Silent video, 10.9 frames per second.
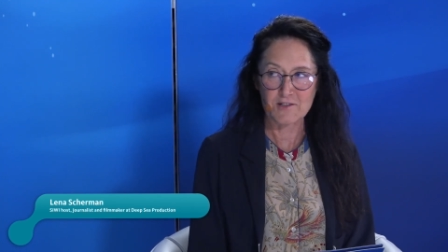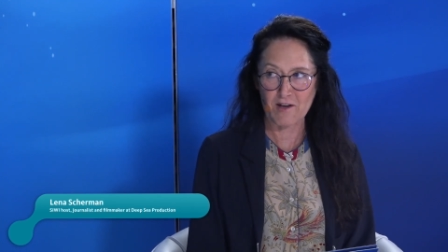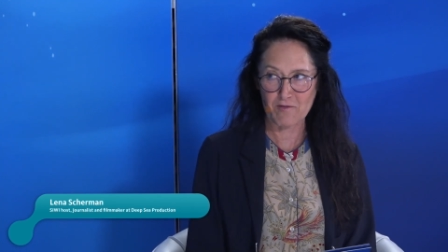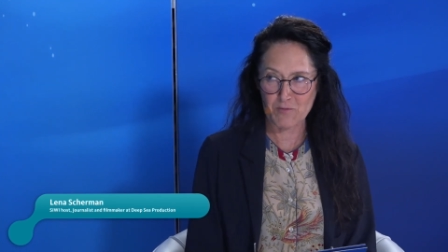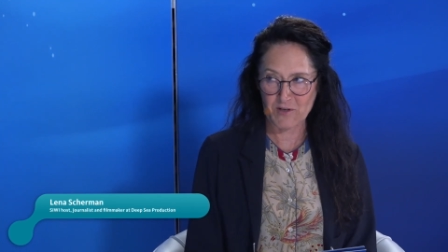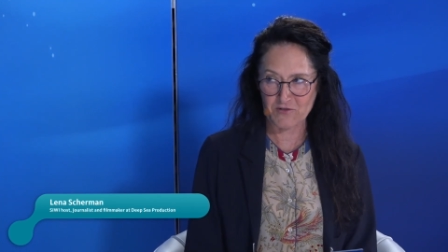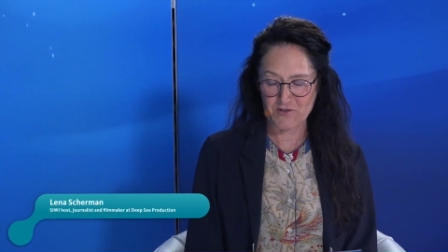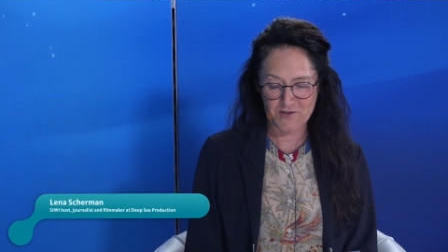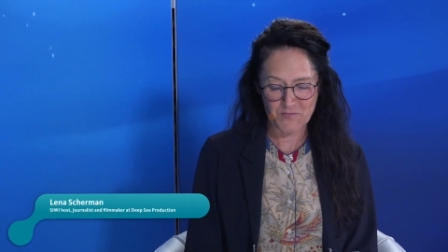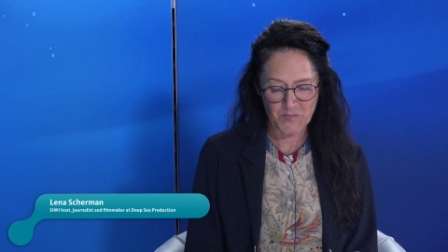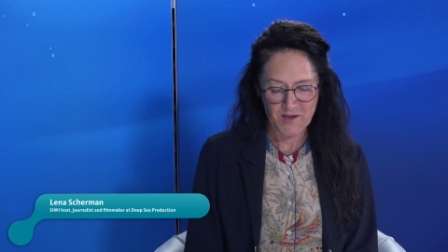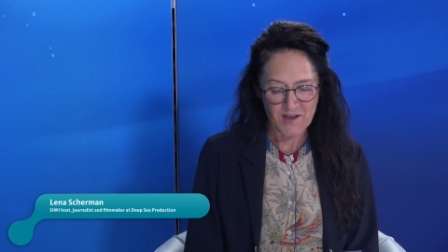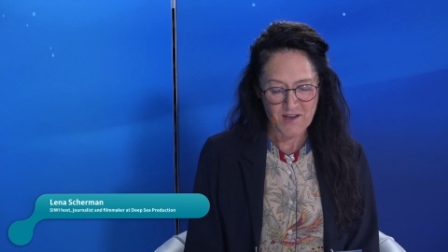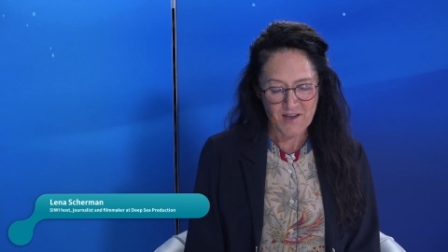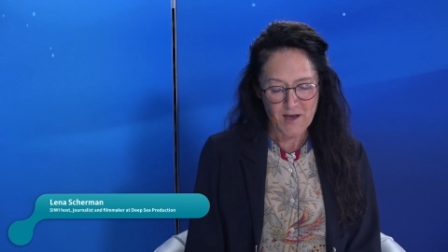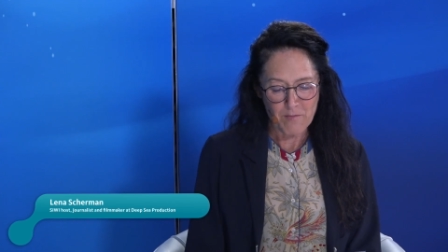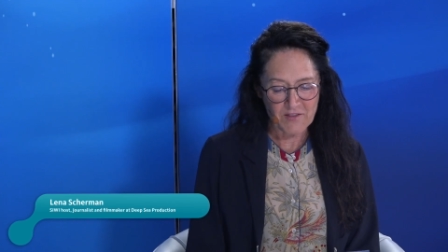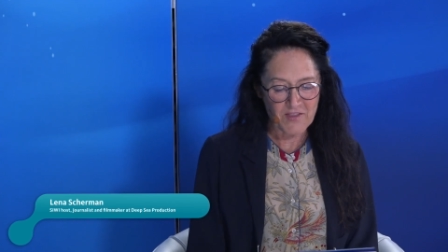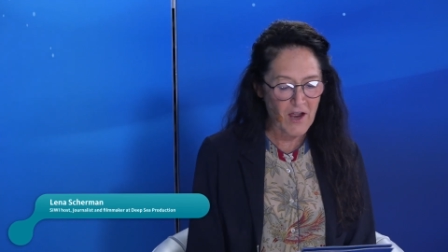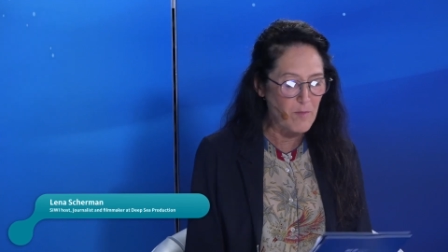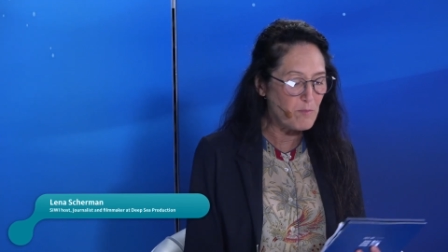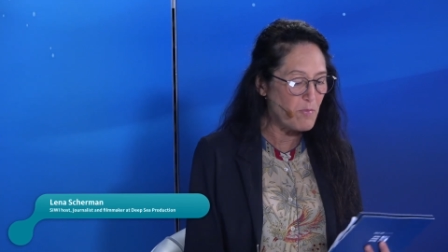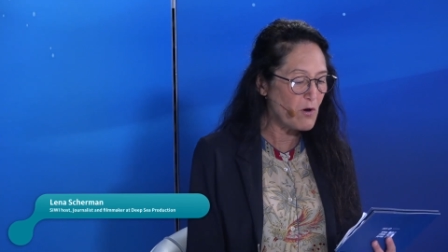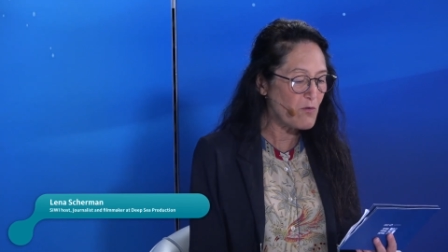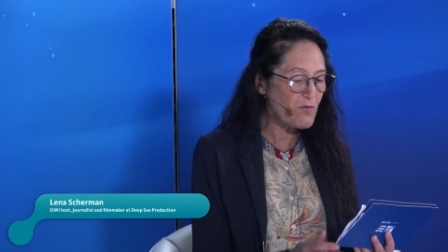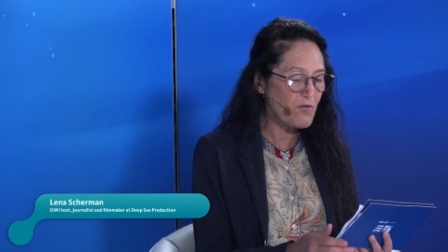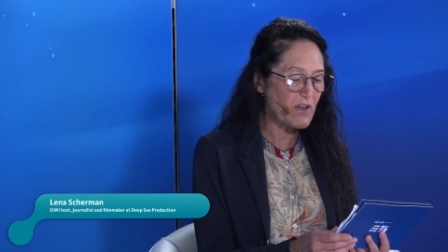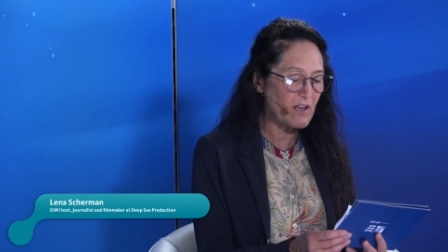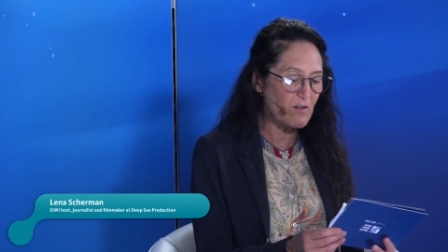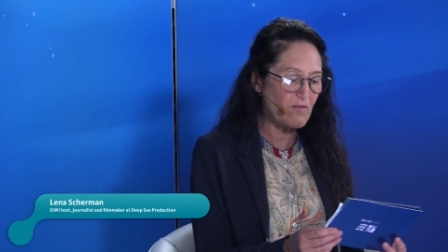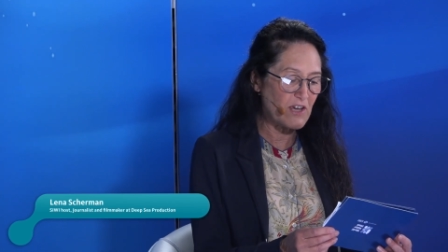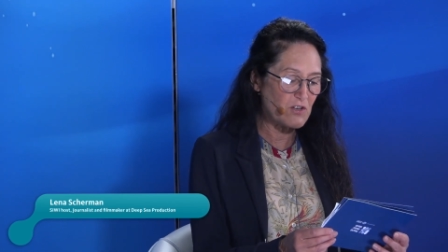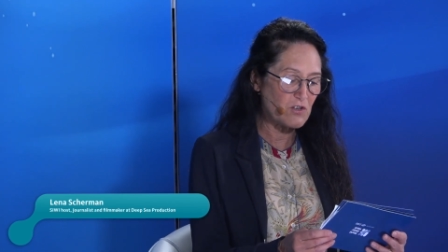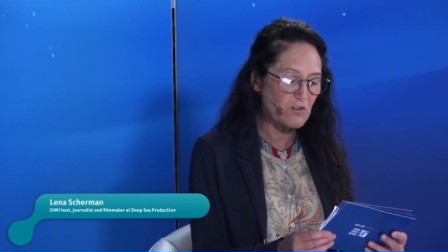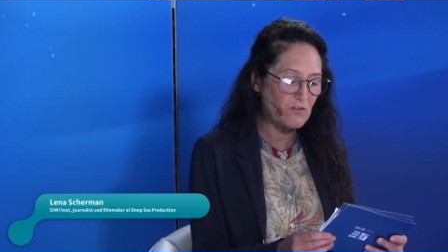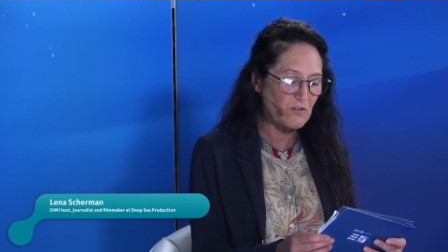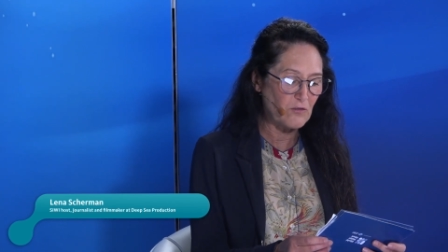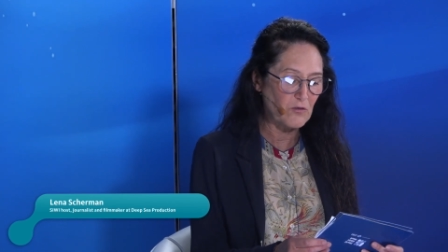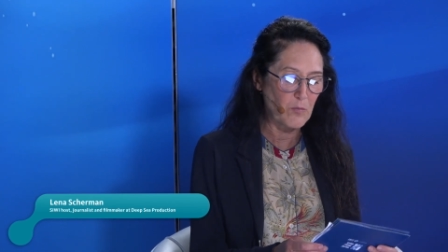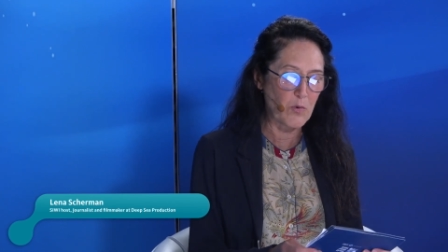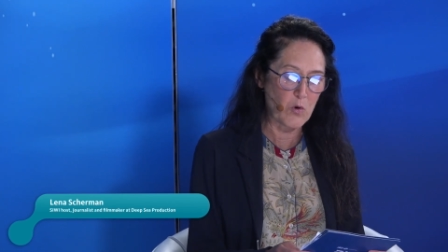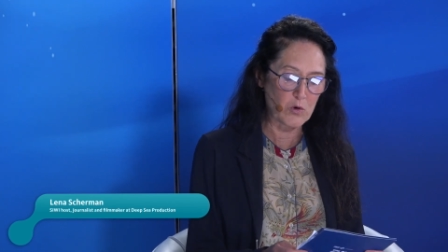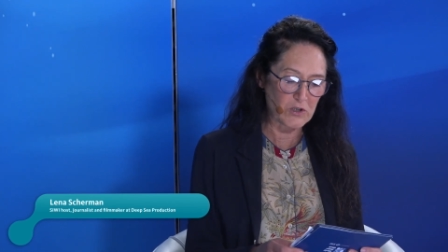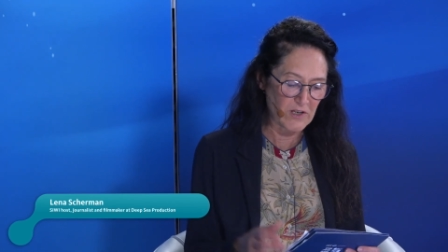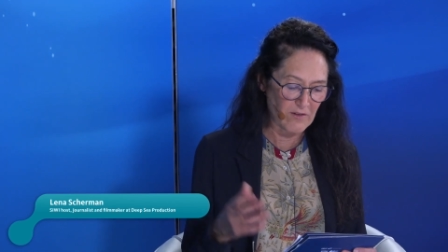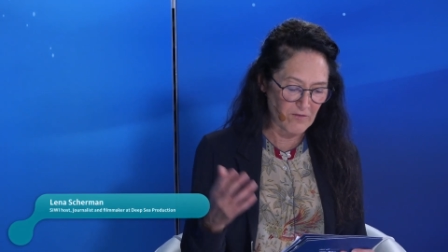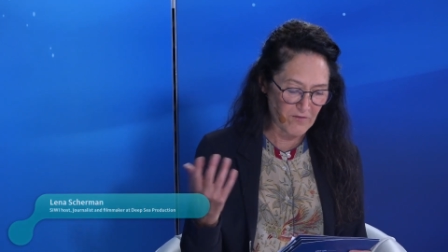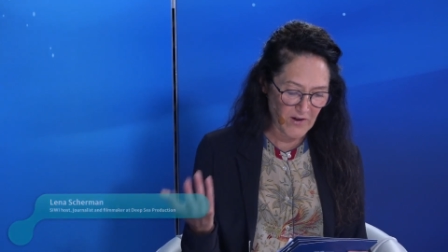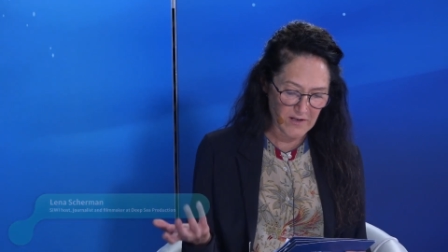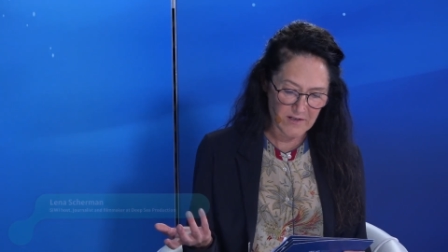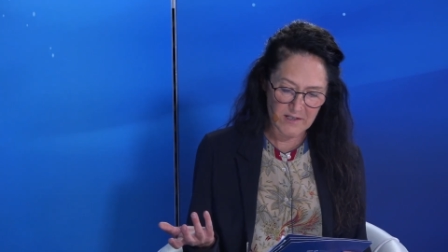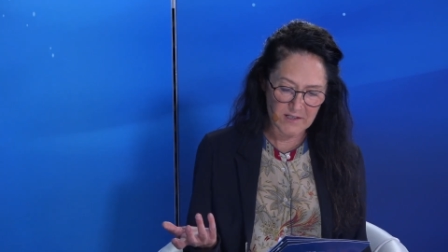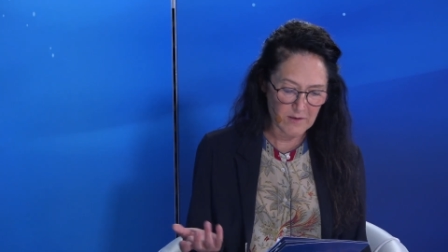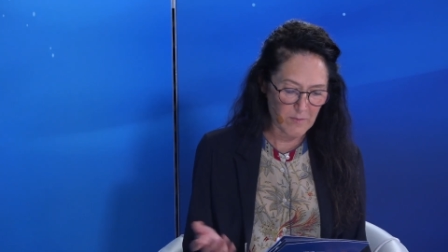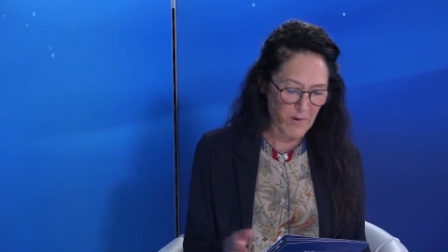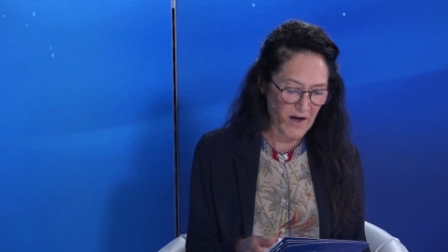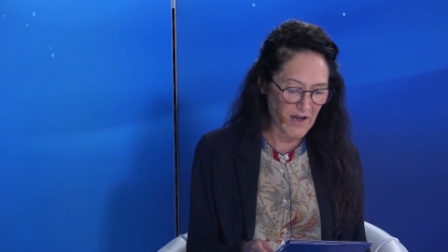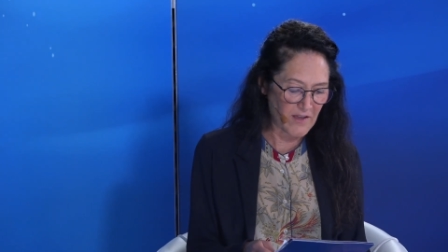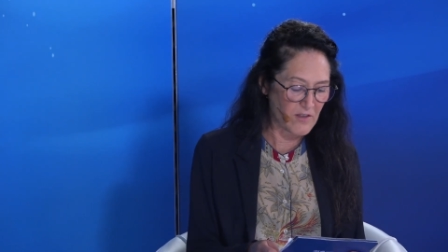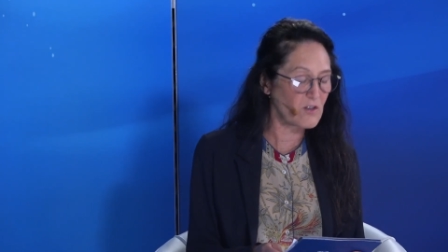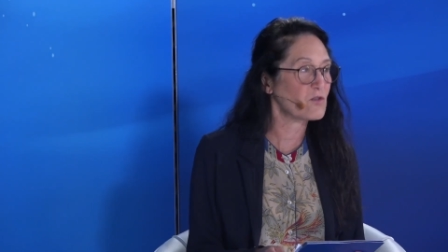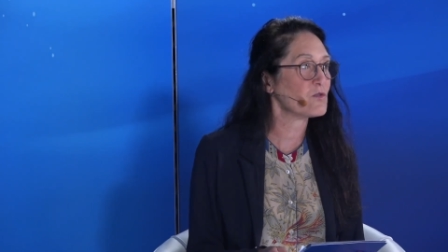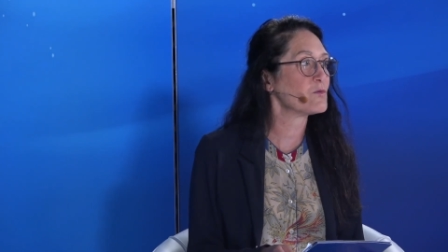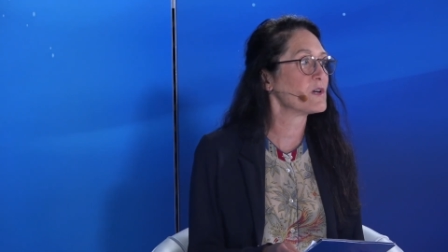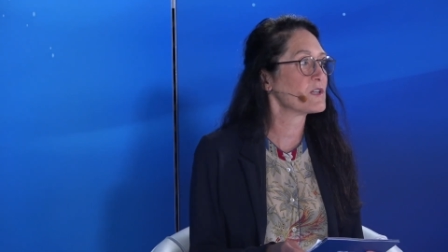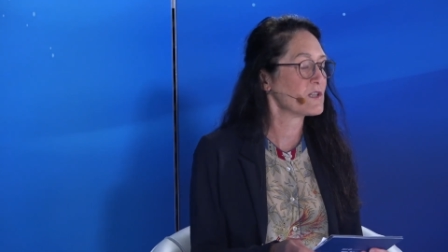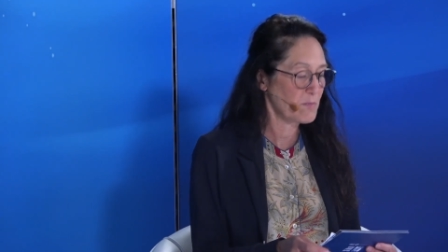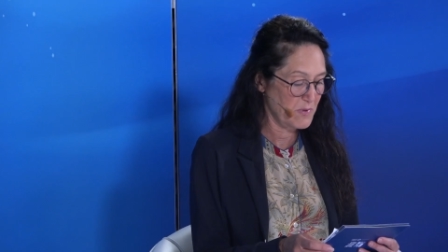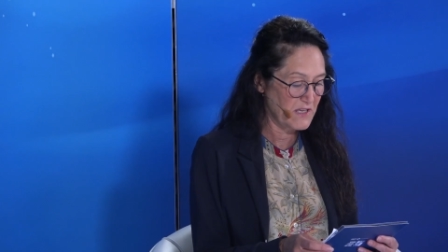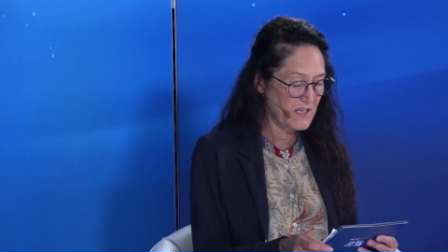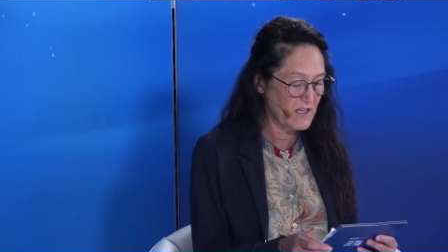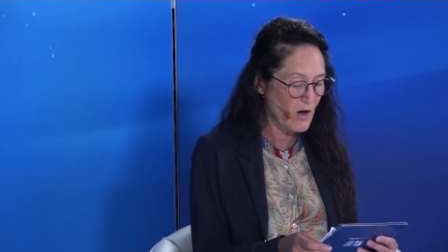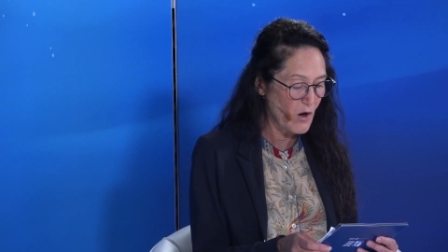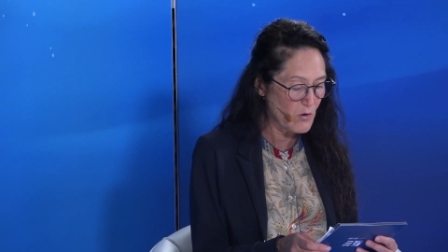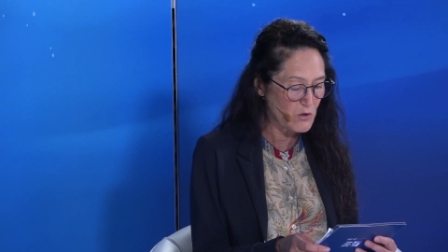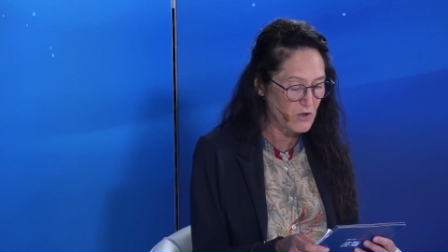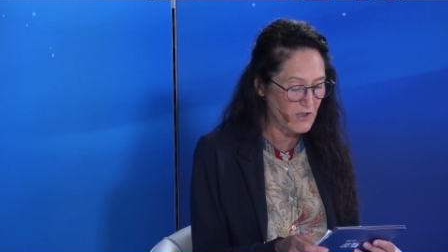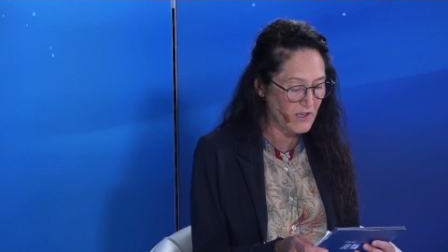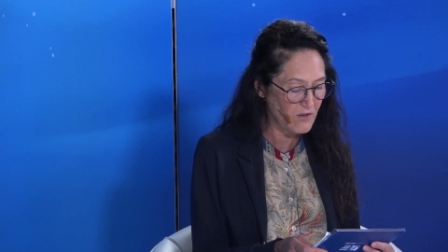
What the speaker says: Tough question. But they are both innovations supported and funded by the UNDP Ocean